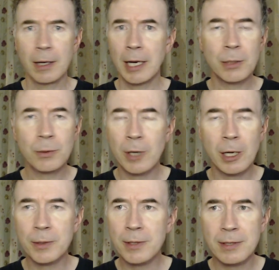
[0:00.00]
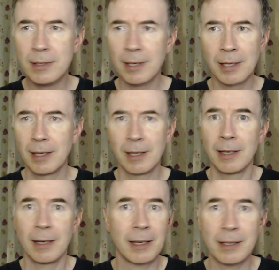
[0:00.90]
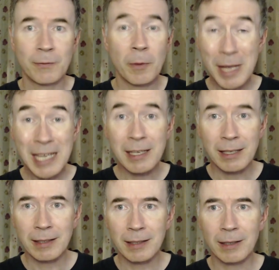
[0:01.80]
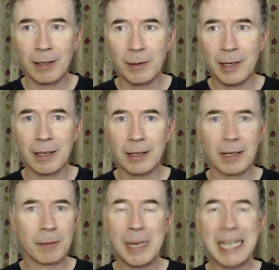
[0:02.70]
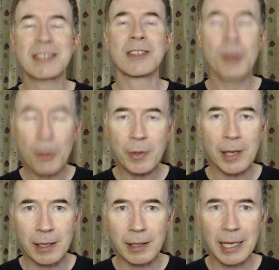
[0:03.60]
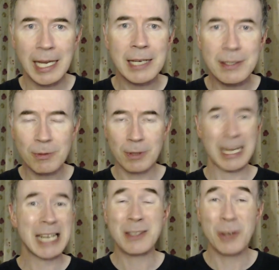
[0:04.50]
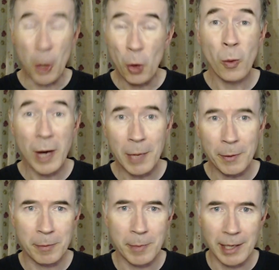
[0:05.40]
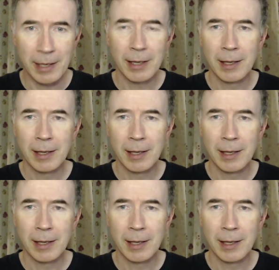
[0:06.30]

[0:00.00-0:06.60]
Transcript: I don't know, just for me, you know, it means nothing. It hits nowhere with me.